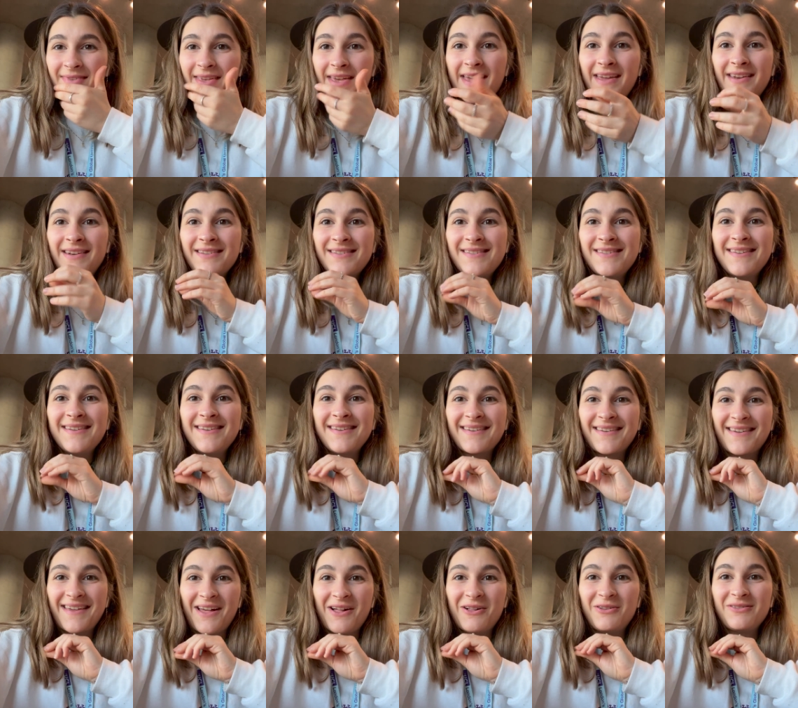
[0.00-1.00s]

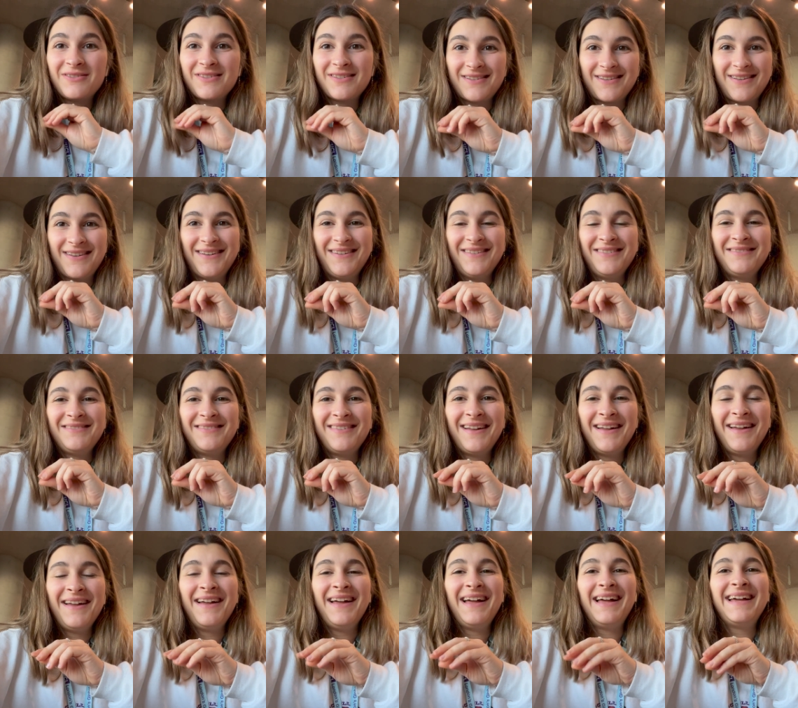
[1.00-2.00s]
Editing Elsa
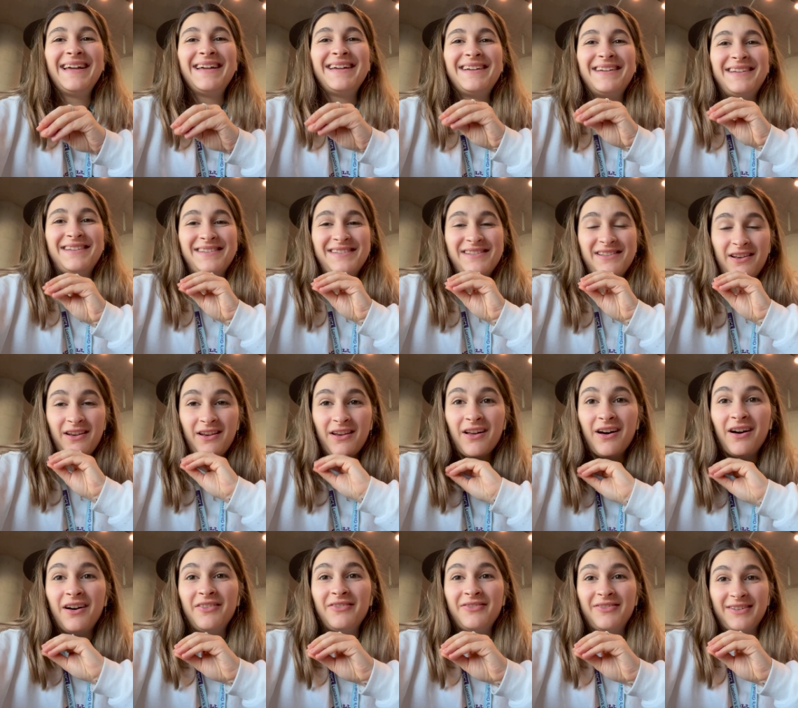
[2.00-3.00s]
is
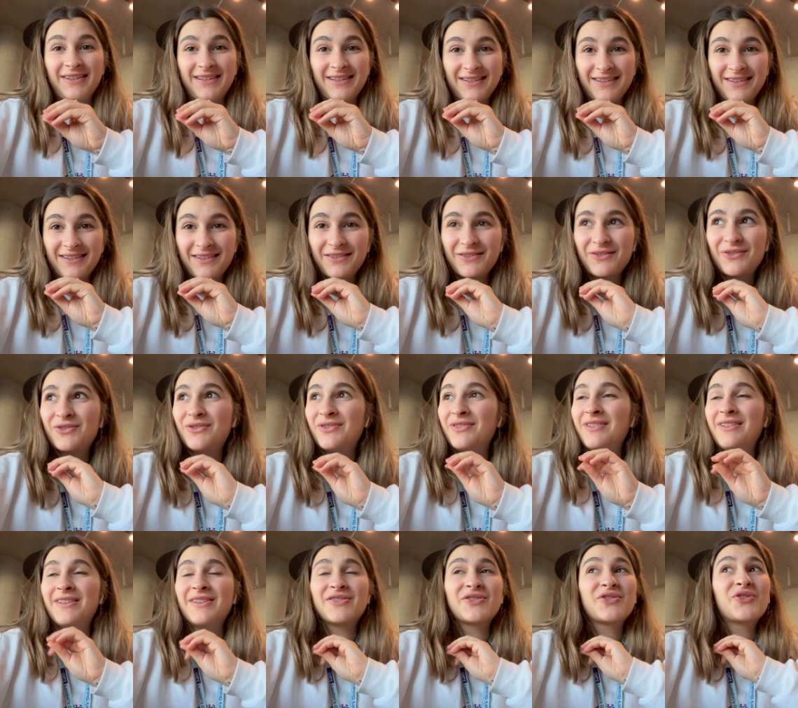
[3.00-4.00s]
laughing,
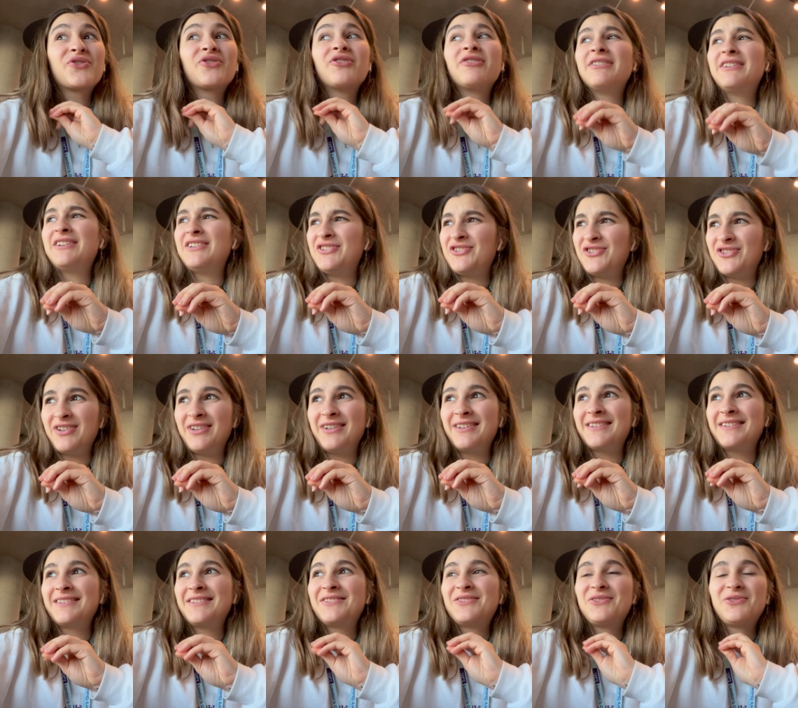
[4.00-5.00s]
is
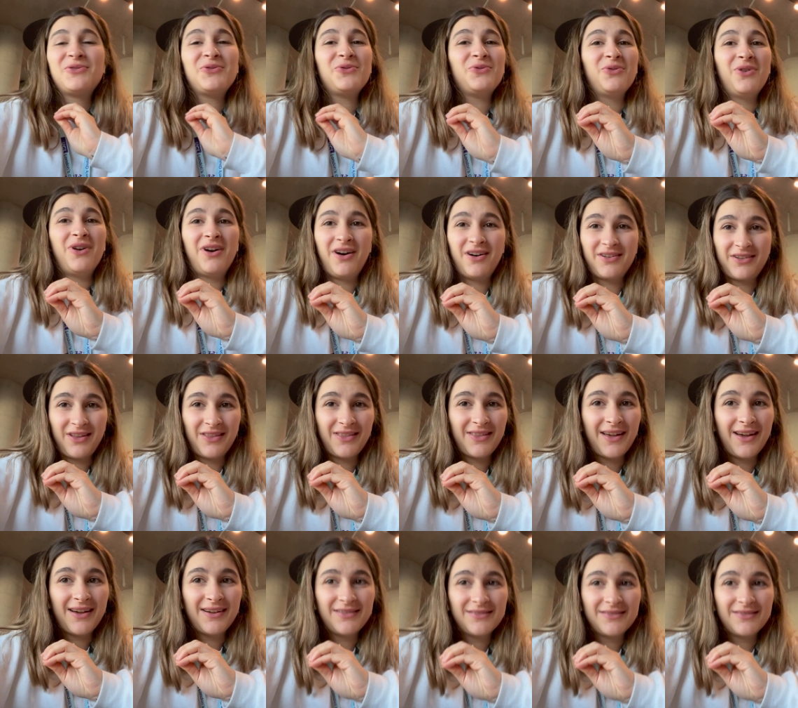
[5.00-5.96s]
cringing too hard at that.